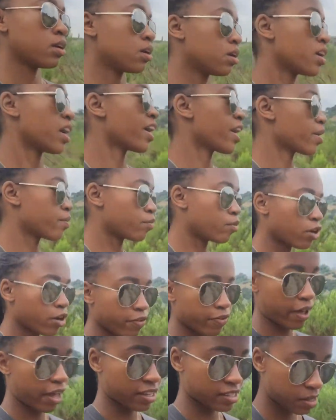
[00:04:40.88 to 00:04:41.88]
okay, more
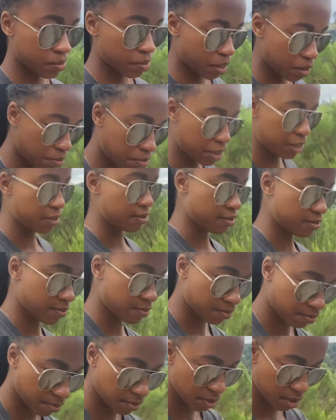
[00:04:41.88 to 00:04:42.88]
facts about me.
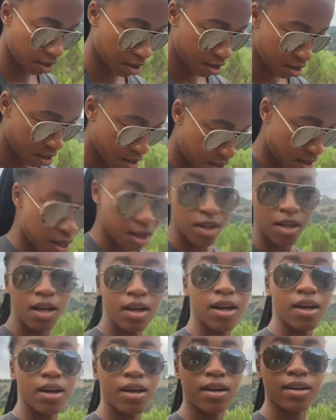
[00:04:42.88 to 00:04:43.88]

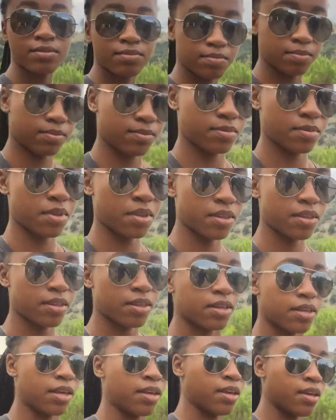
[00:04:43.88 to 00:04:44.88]
Um,
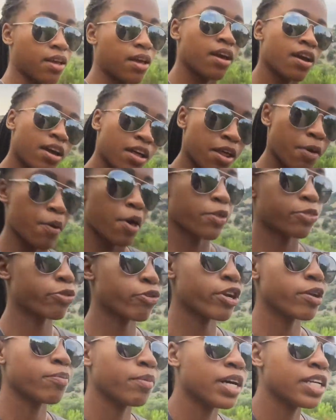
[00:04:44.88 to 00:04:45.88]
in about
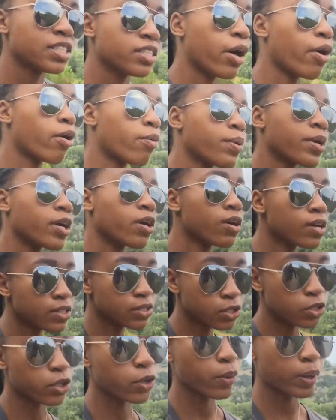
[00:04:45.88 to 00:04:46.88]
three months, I will be going
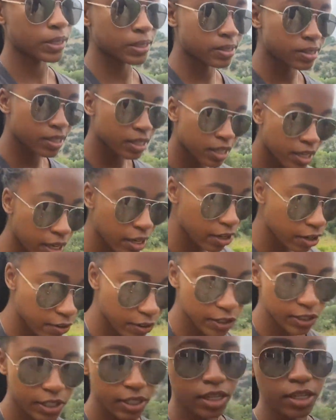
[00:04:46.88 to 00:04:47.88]
to USD
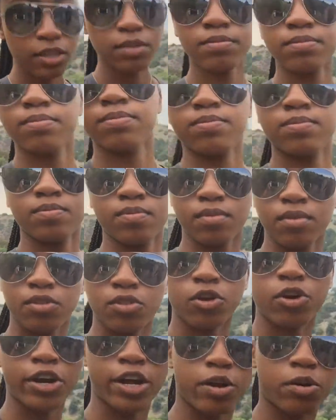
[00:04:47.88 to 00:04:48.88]
University,
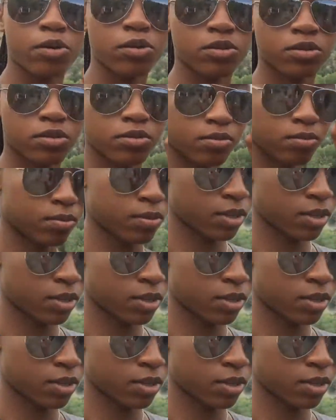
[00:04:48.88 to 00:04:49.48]
Torreros.